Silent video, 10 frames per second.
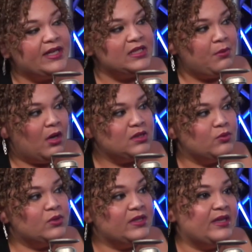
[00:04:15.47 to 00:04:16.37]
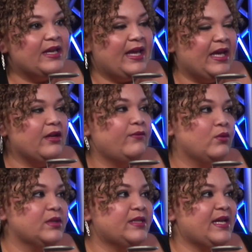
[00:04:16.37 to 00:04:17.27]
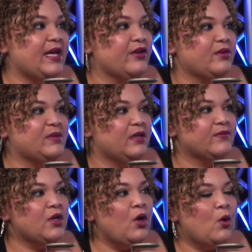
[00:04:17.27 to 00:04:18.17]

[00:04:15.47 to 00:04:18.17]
as possible so that they can afford to take care of themselves